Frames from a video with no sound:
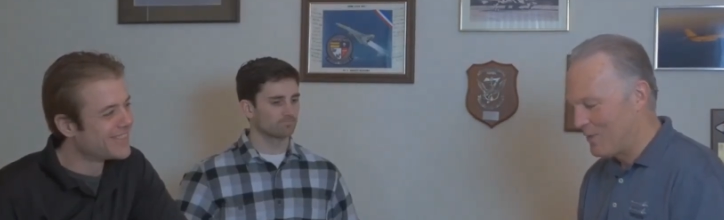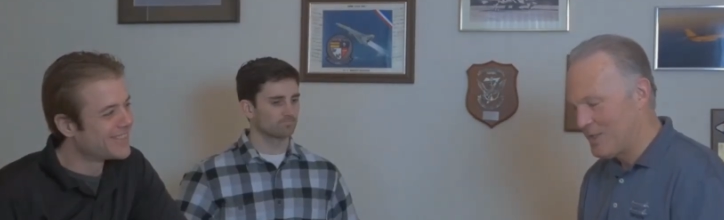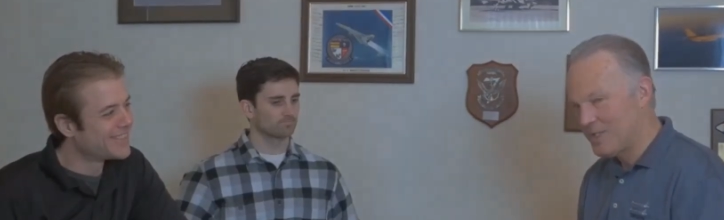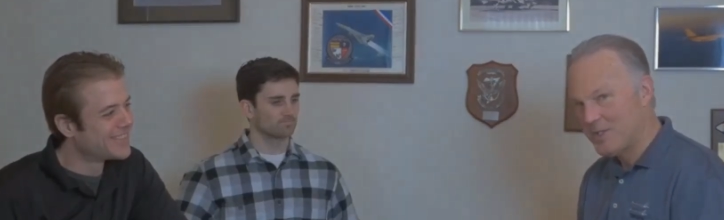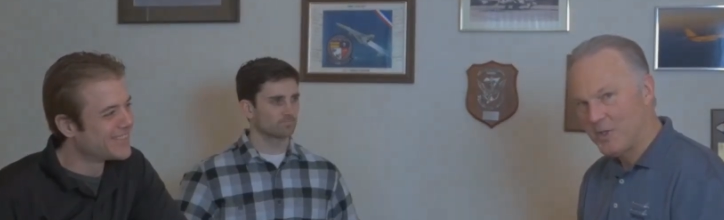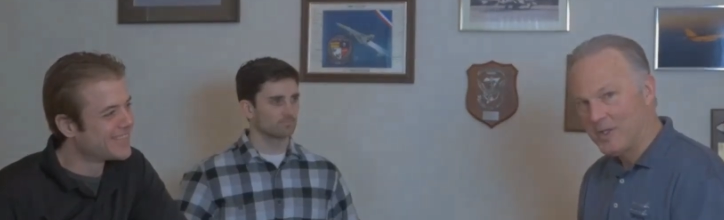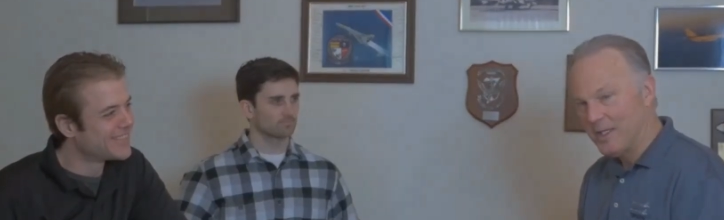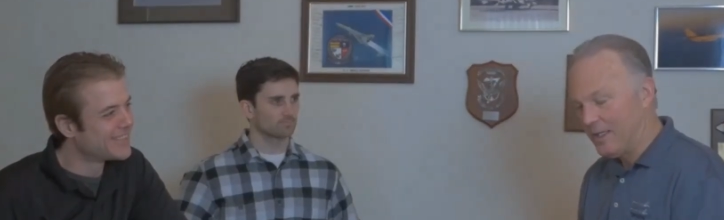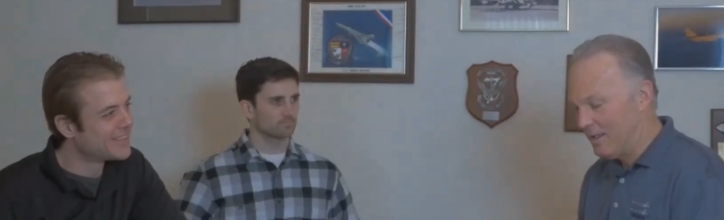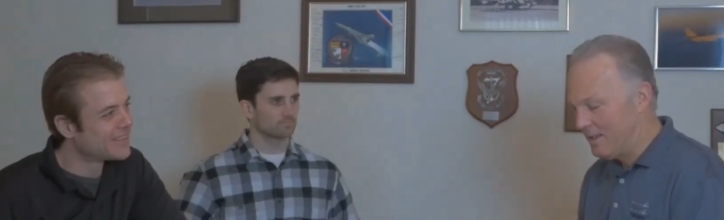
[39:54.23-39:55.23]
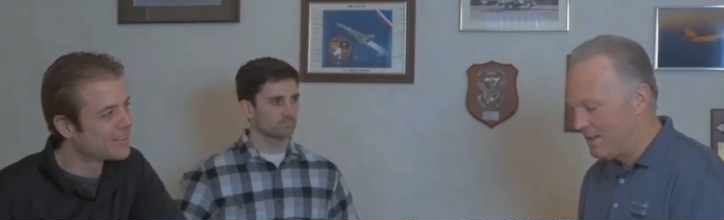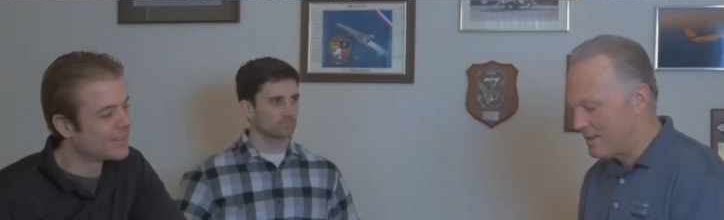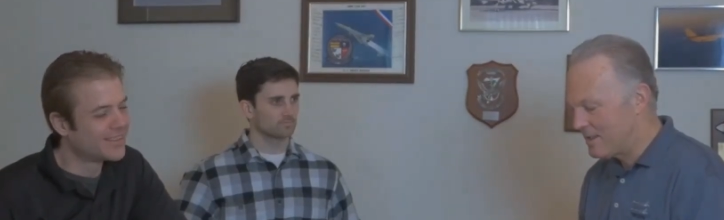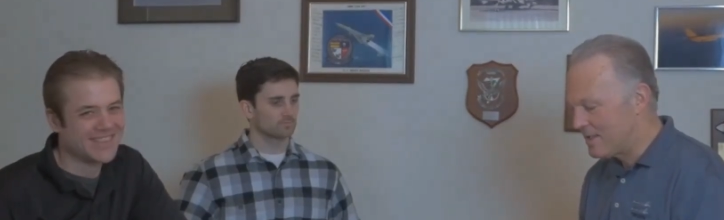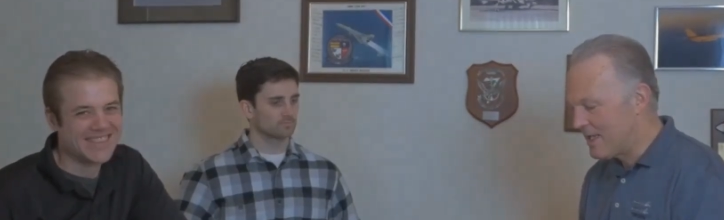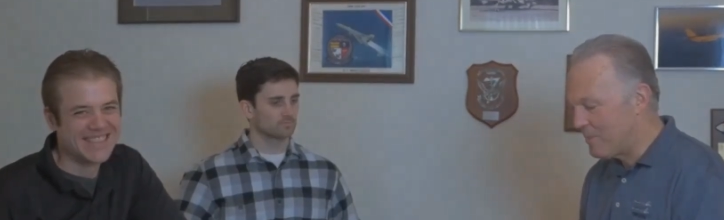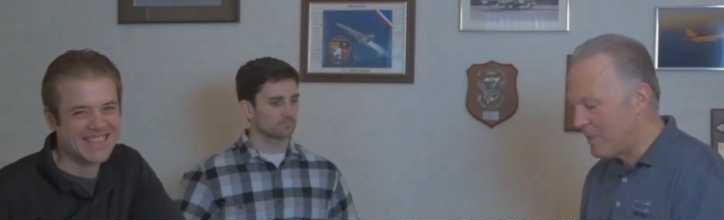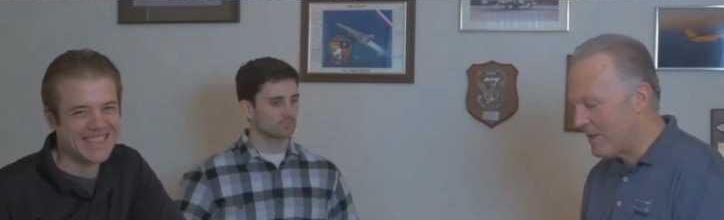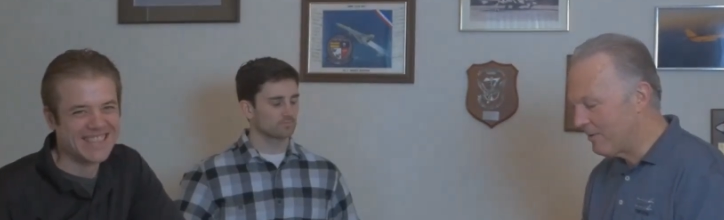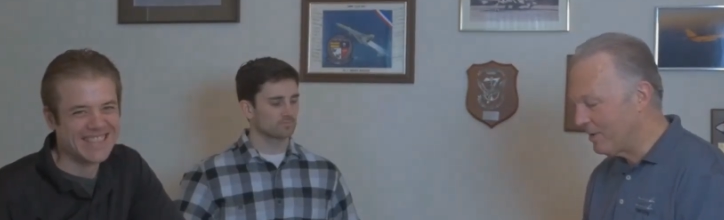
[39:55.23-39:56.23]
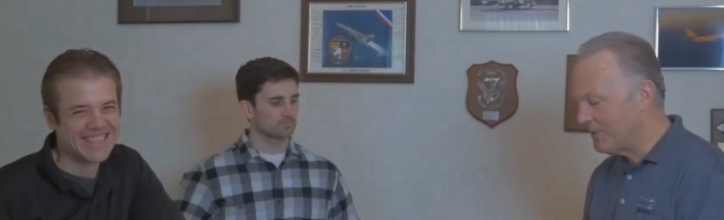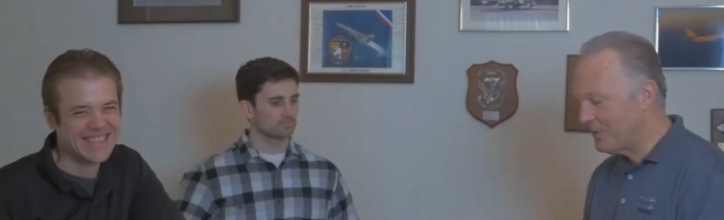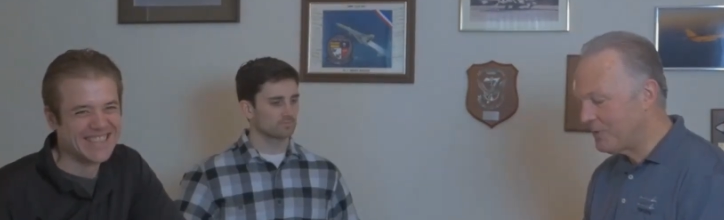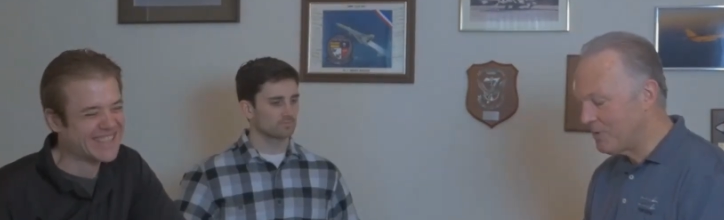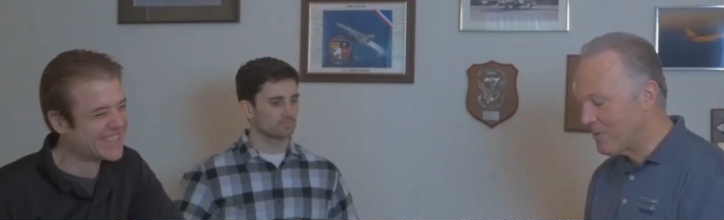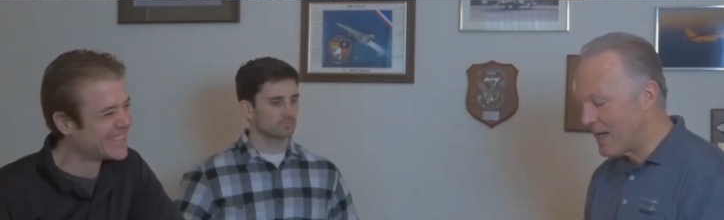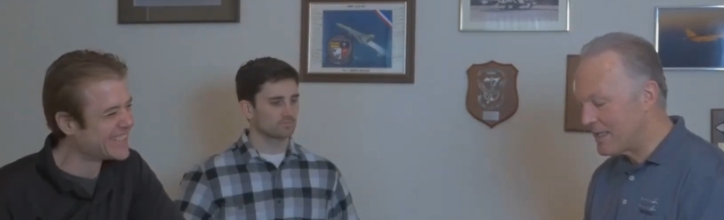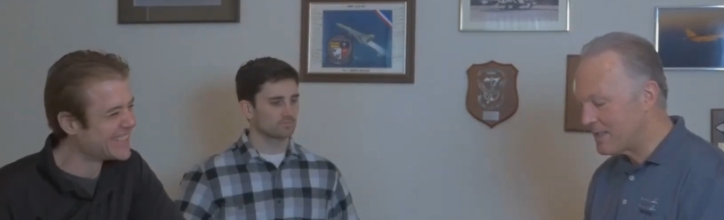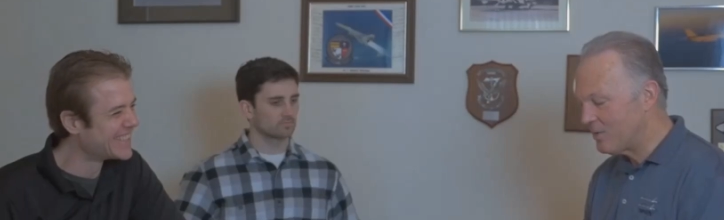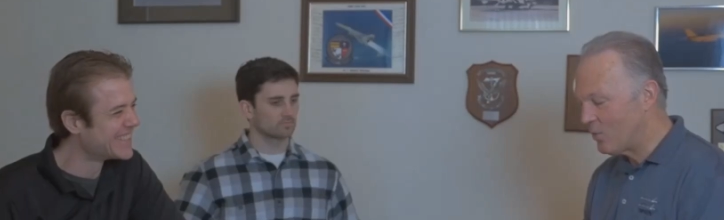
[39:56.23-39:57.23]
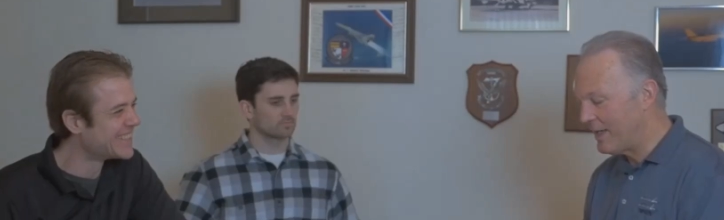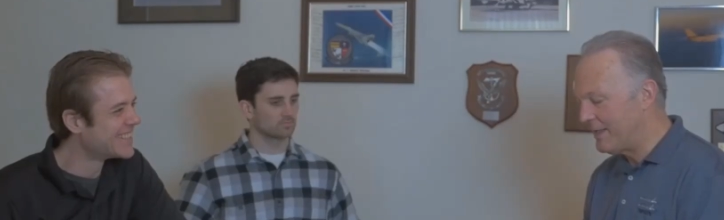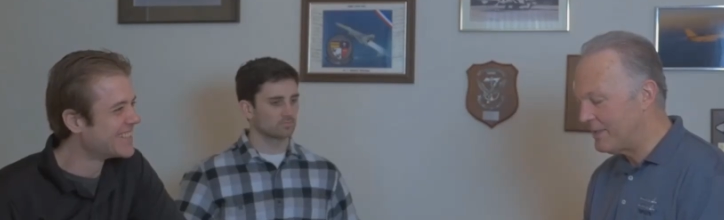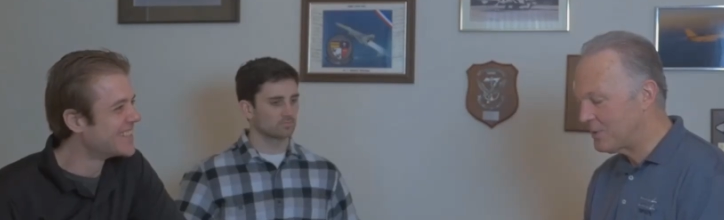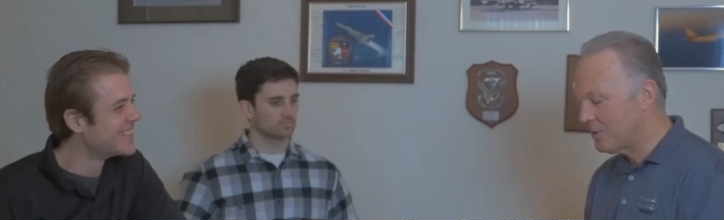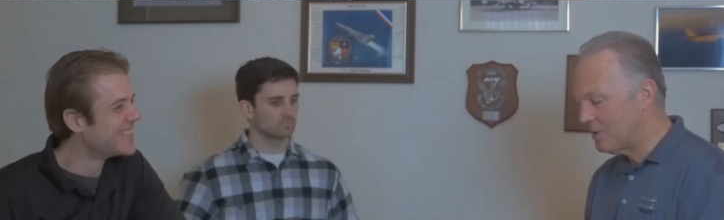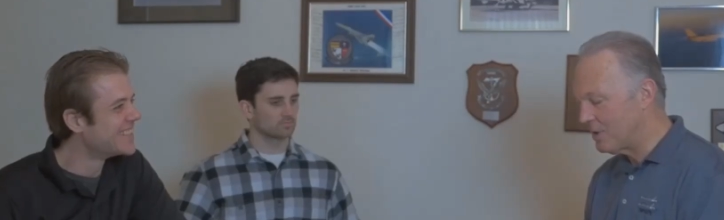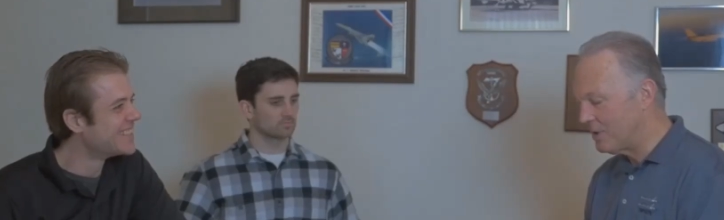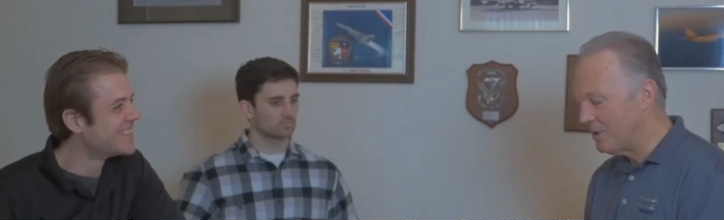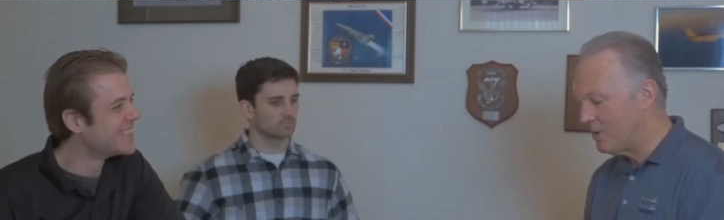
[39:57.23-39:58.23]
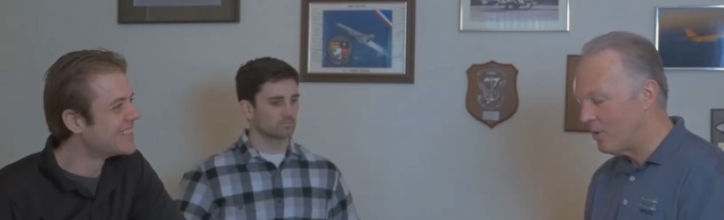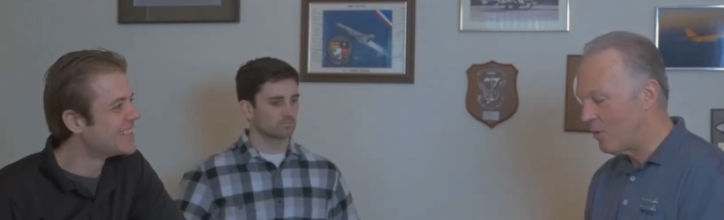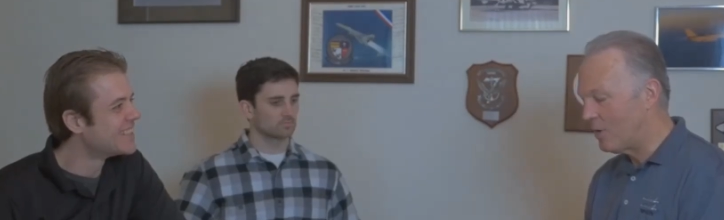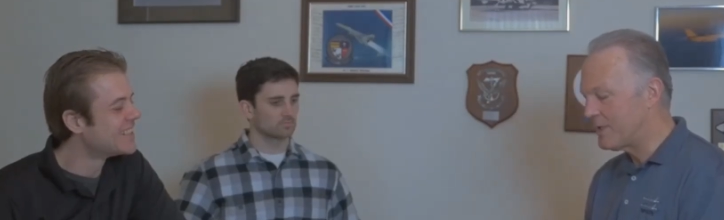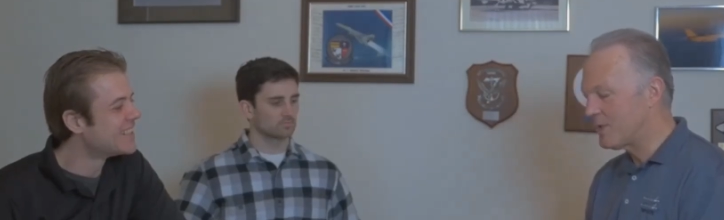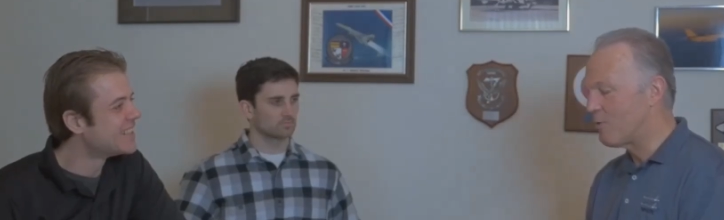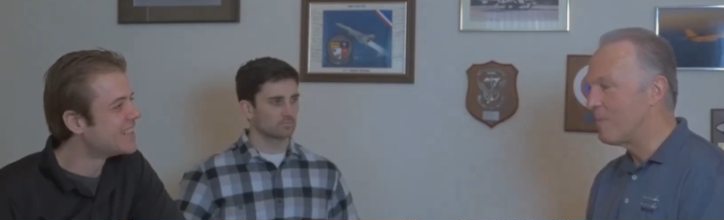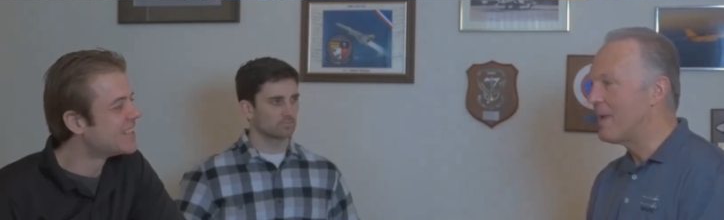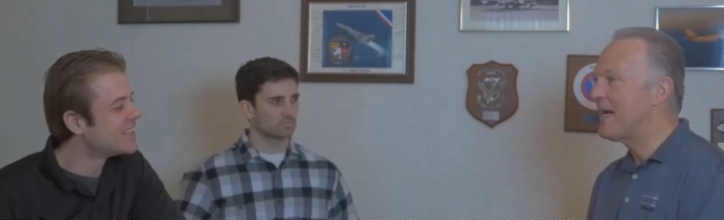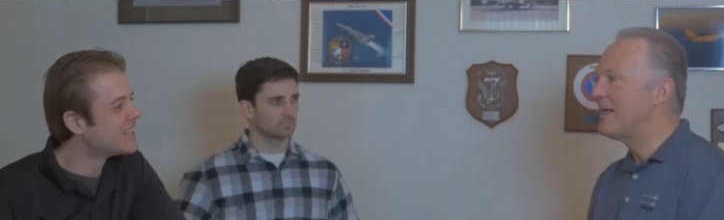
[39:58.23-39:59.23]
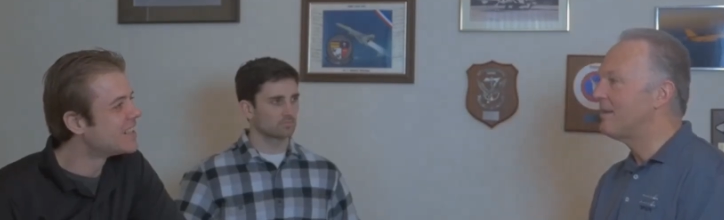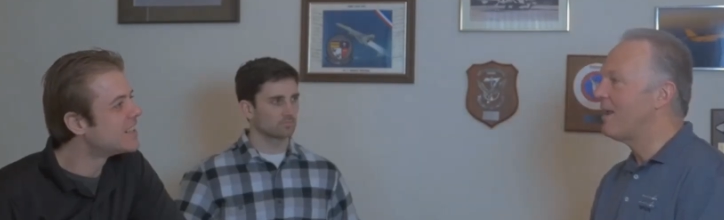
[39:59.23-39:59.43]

Speaker 1: which is a good thing. Does it stay parallel to the horizon when in a turn, or does it remain in